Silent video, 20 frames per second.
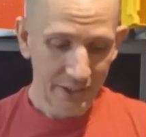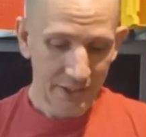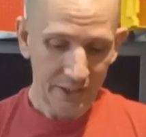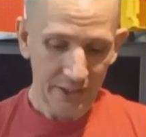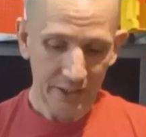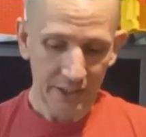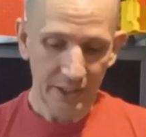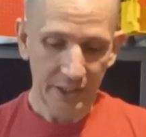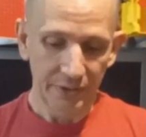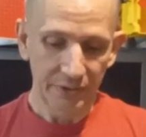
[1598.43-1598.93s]

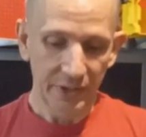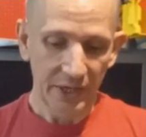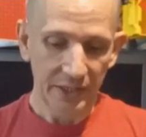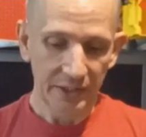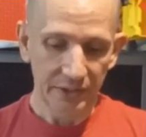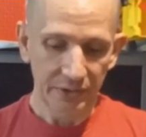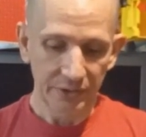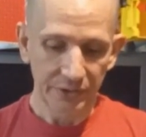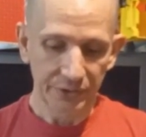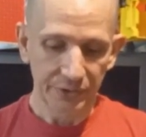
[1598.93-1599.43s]
And that
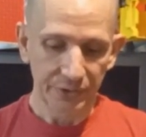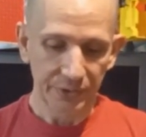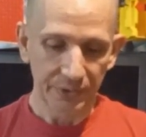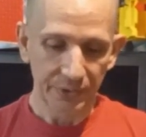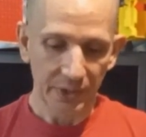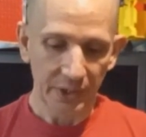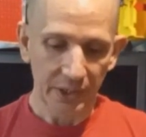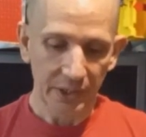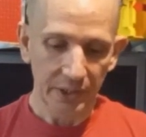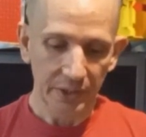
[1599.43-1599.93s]
is
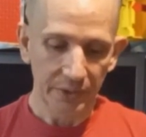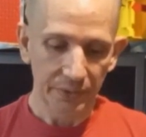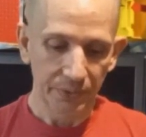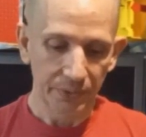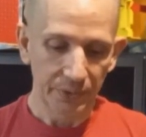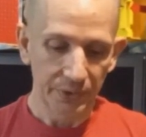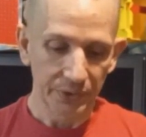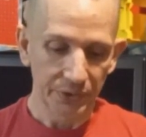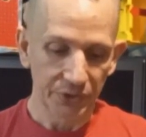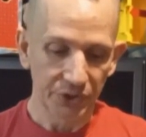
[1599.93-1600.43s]

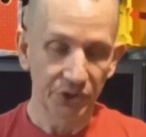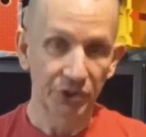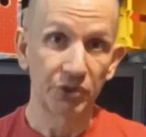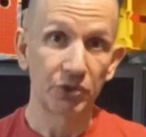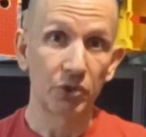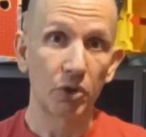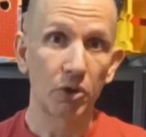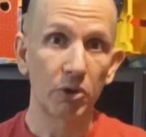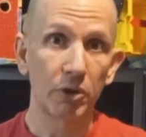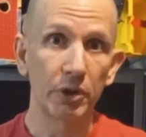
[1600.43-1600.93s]
this
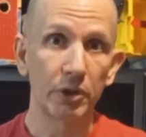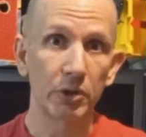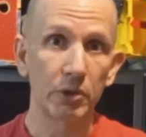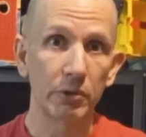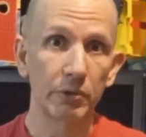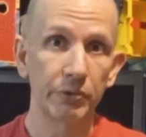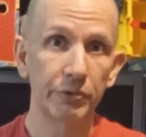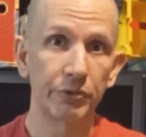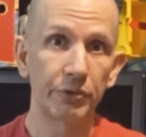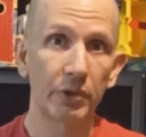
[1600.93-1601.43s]

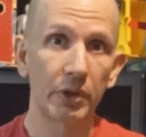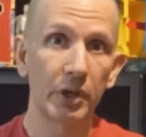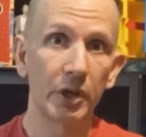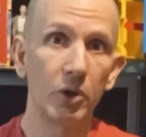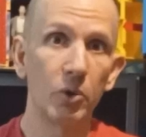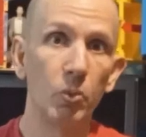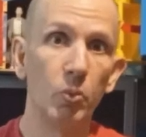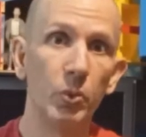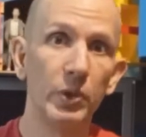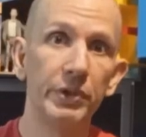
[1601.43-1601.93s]
Starrier's
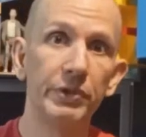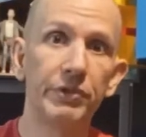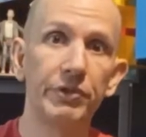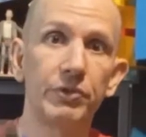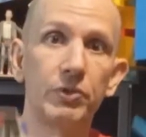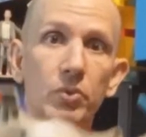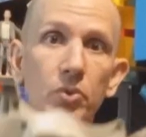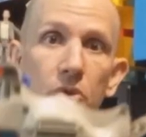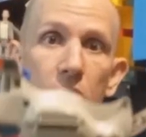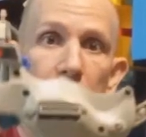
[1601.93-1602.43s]

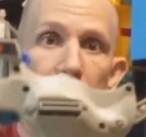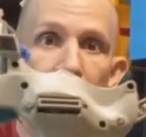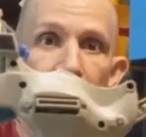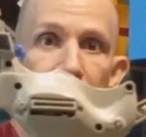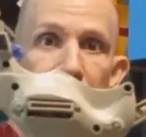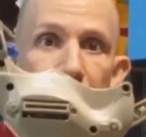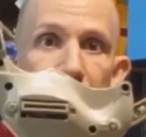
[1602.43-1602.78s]
Windstorm